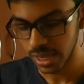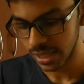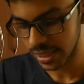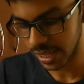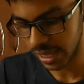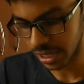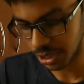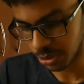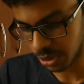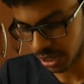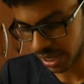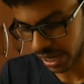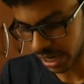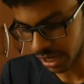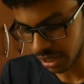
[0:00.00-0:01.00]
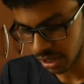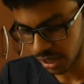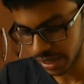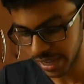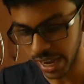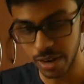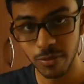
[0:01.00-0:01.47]
then you get
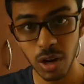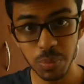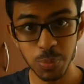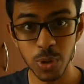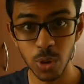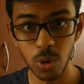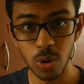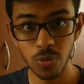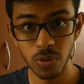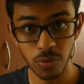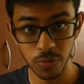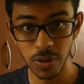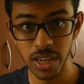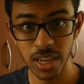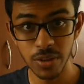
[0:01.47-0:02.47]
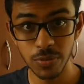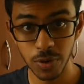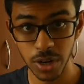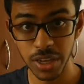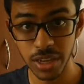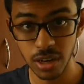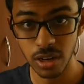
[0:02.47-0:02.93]
Canva Pro for free for
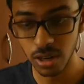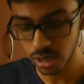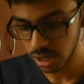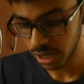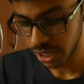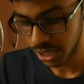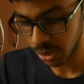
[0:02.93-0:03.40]
a year,